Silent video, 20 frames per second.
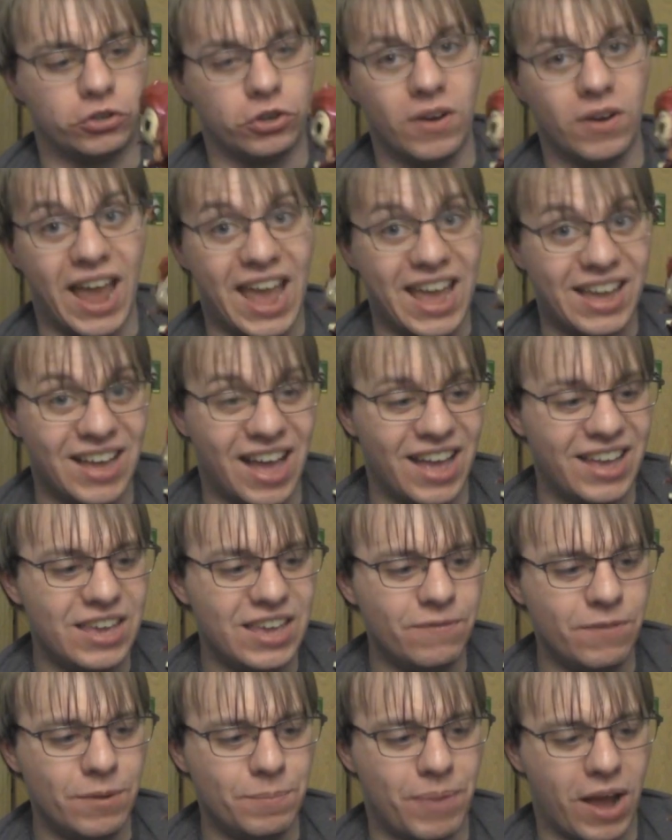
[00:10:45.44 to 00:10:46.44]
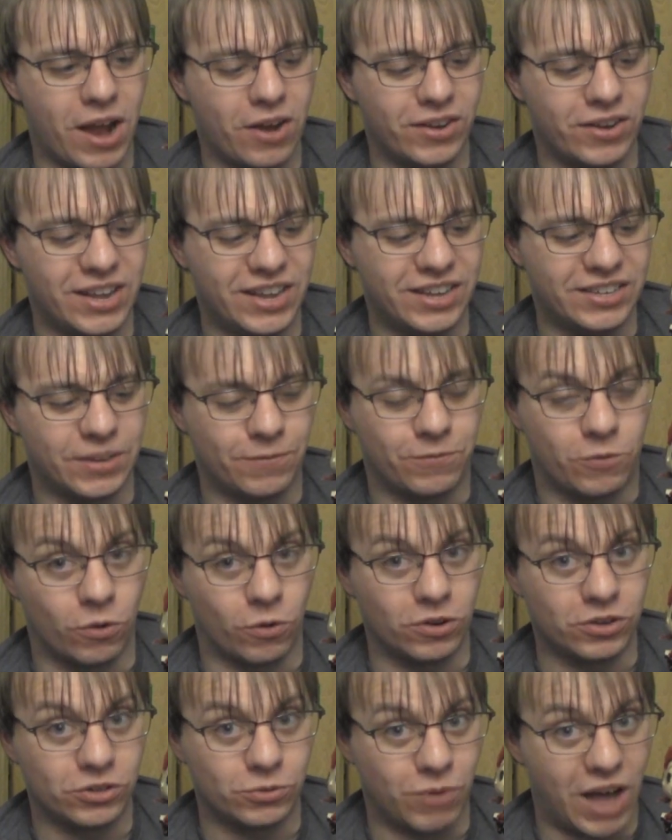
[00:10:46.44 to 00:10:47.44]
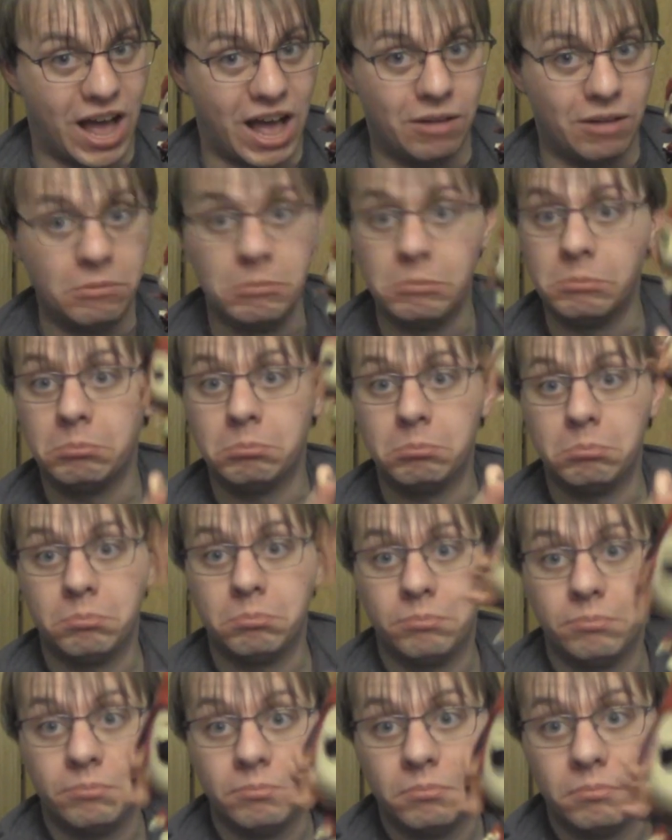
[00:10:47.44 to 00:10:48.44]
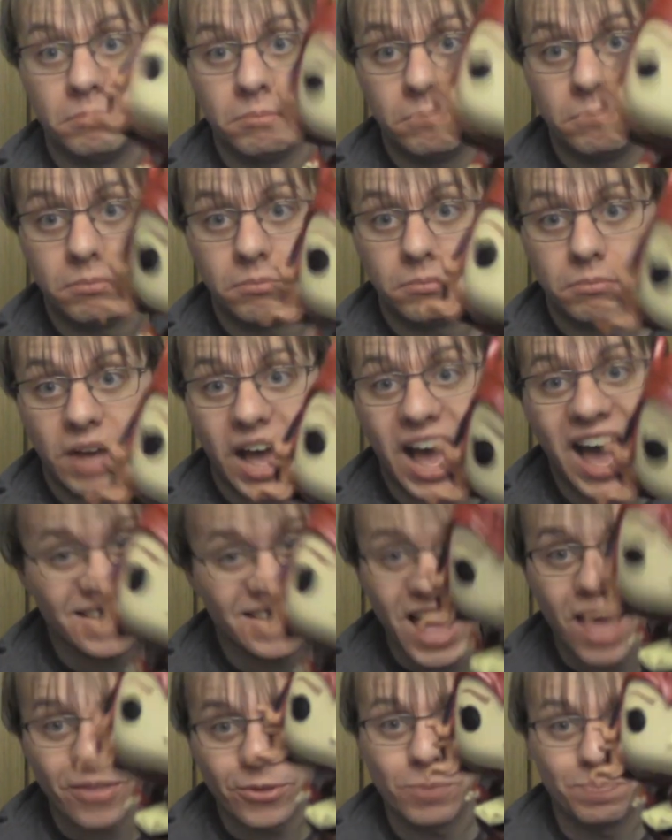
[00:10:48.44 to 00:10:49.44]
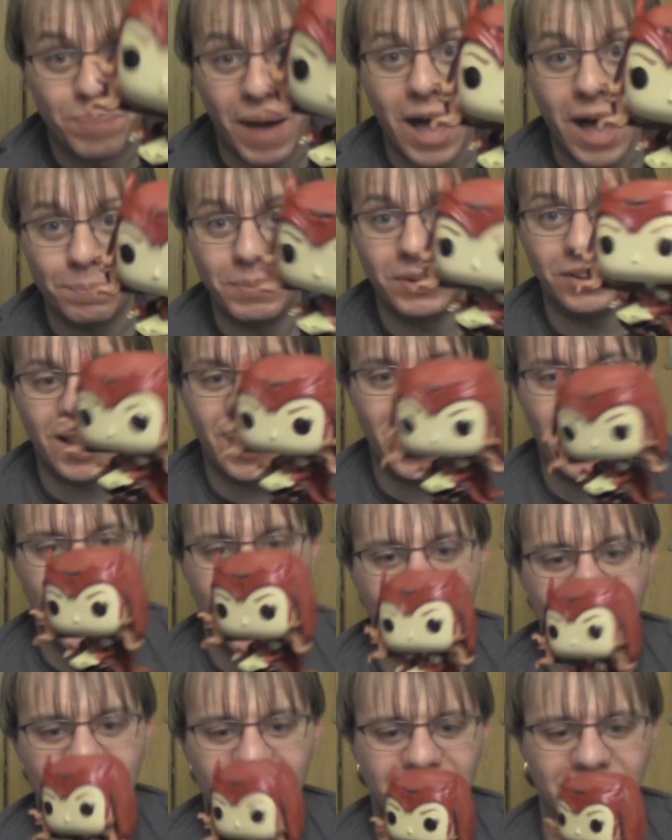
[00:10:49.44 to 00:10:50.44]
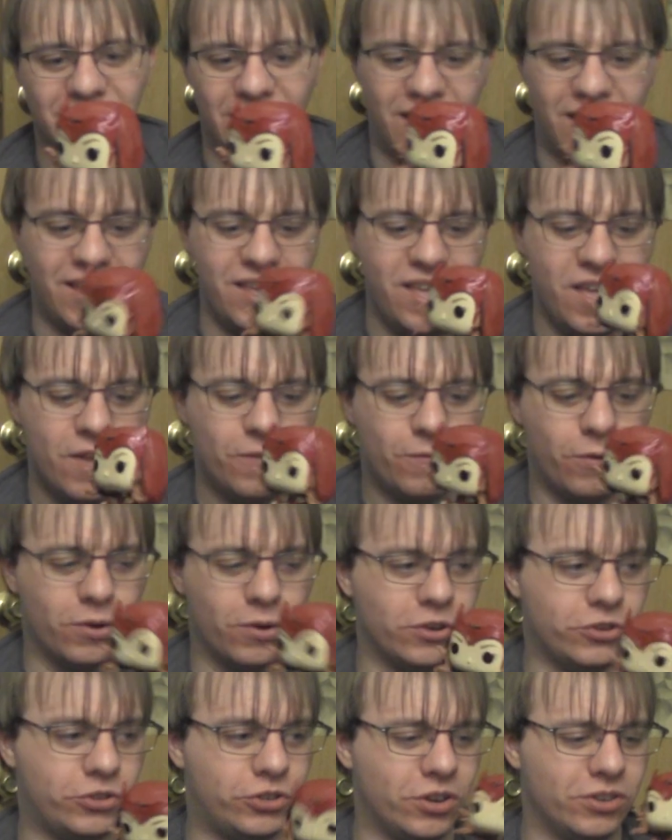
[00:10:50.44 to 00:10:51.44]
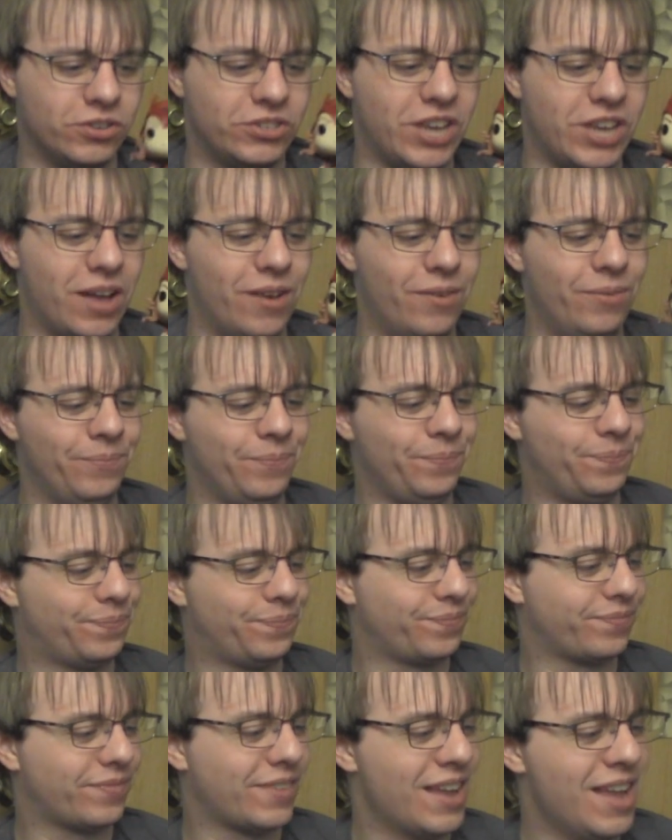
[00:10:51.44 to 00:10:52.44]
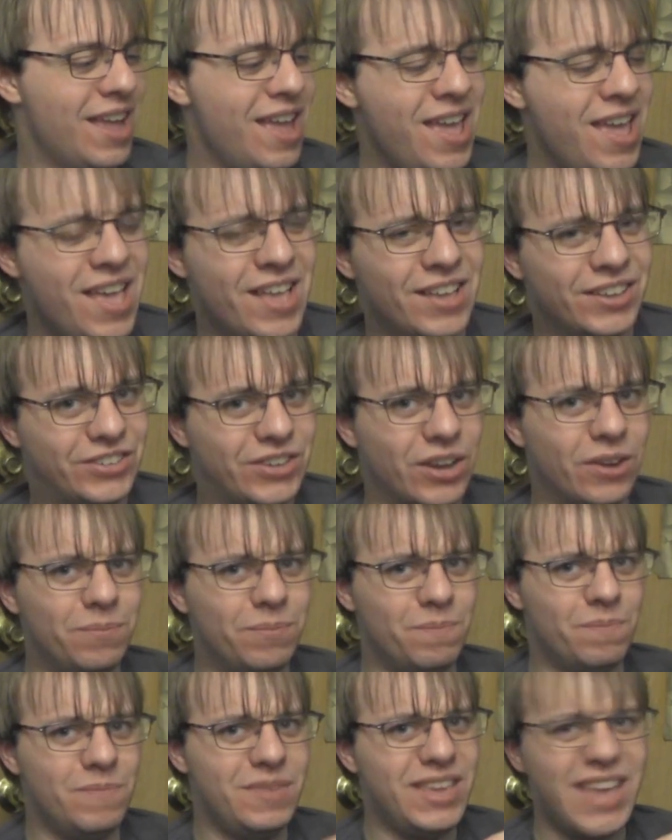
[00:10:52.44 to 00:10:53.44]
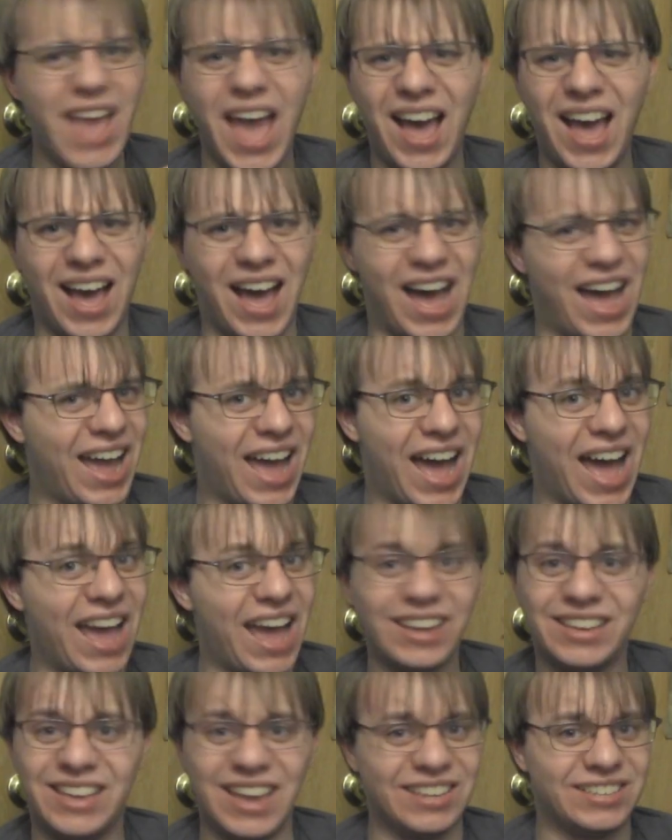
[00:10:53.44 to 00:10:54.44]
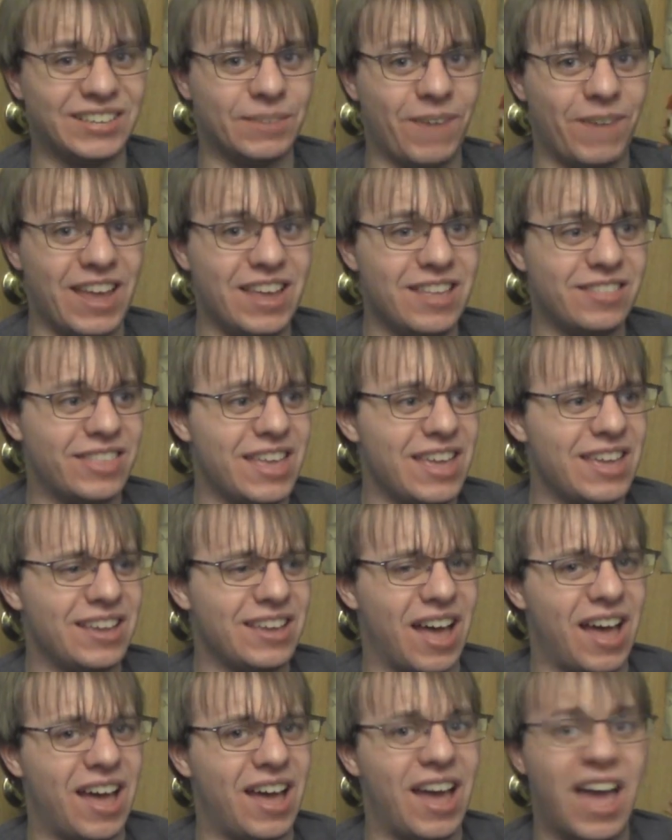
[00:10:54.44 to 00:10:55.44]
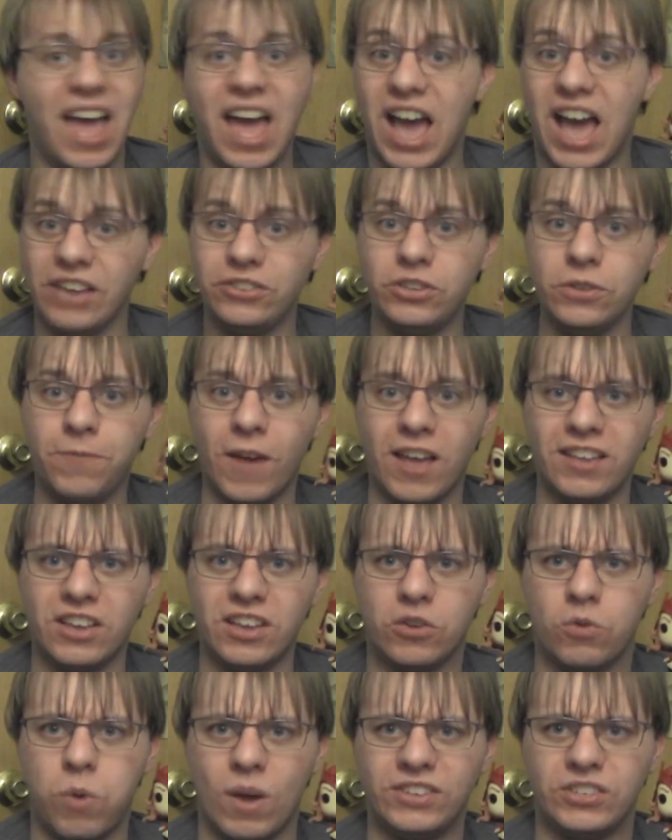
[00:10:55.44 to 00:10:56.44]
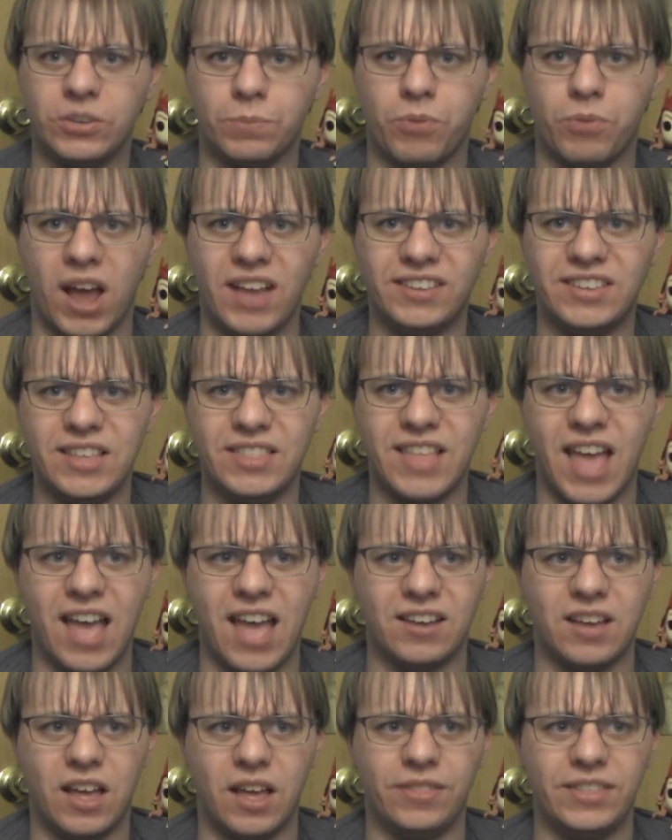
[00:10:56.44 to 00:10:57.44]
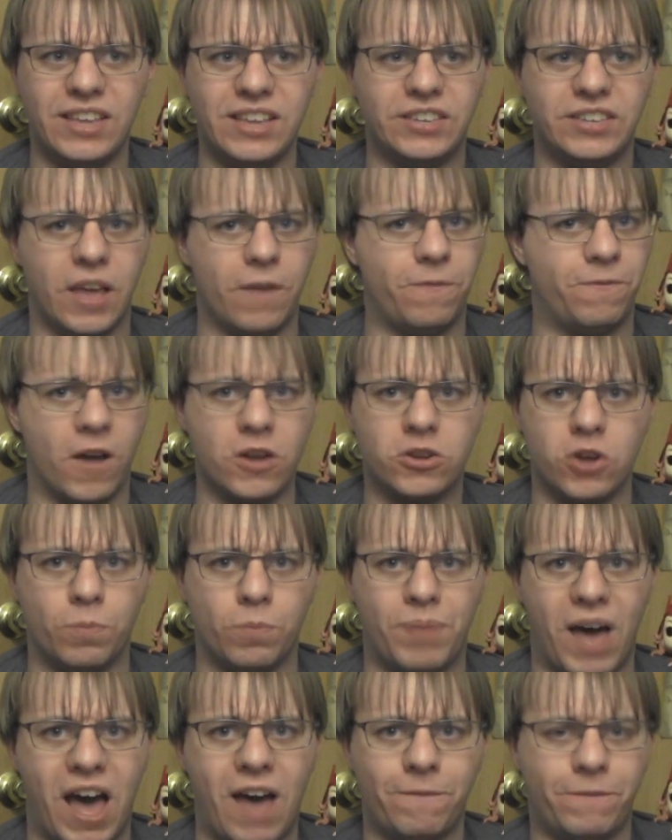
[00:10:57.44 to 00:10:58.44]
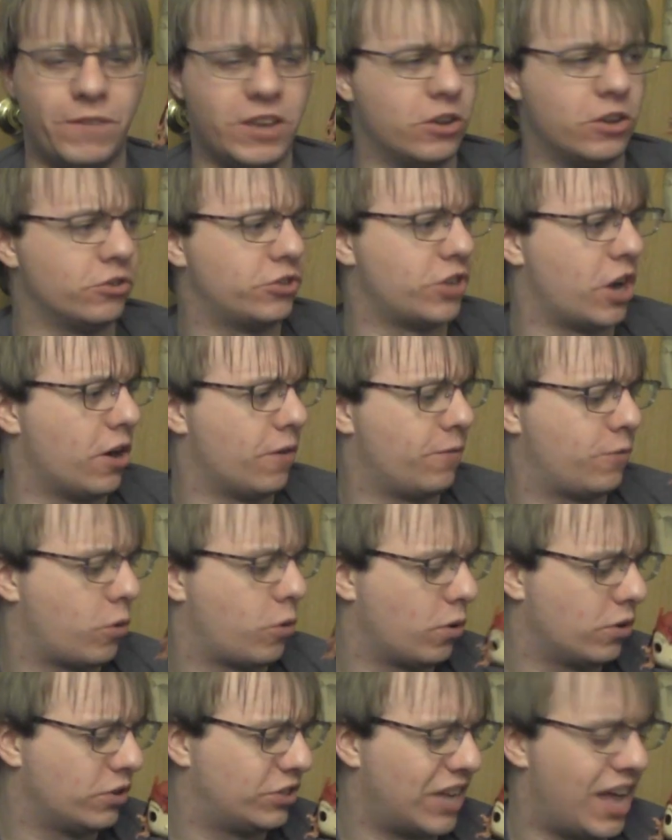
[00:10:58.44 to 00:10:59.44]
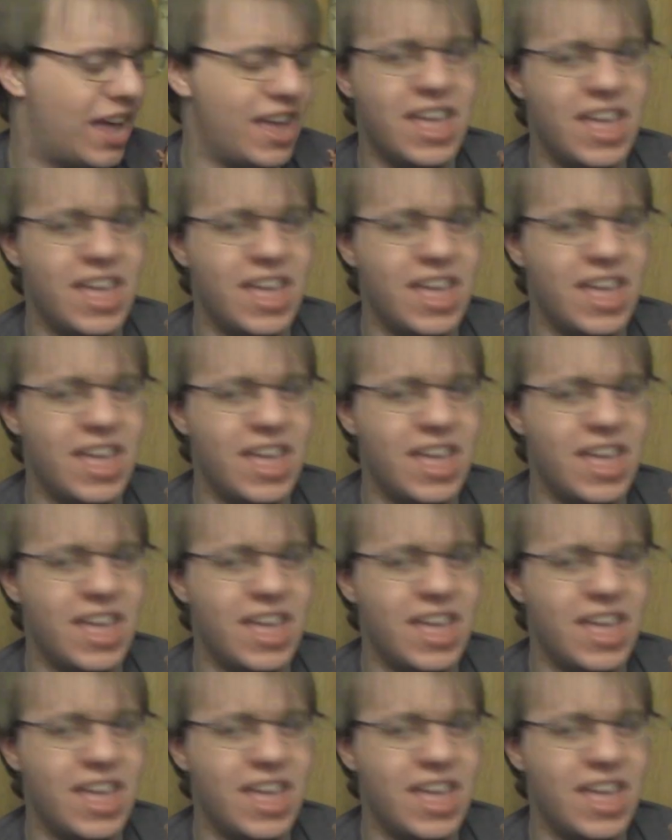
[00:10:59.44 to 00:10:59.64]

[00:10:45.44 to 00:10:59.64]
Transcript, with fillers: sure, and even better is, of course, well, another bubble head for sure, so yeah, I guess if anything, I do find it quite surprising that these Funko Pop figures are, of course,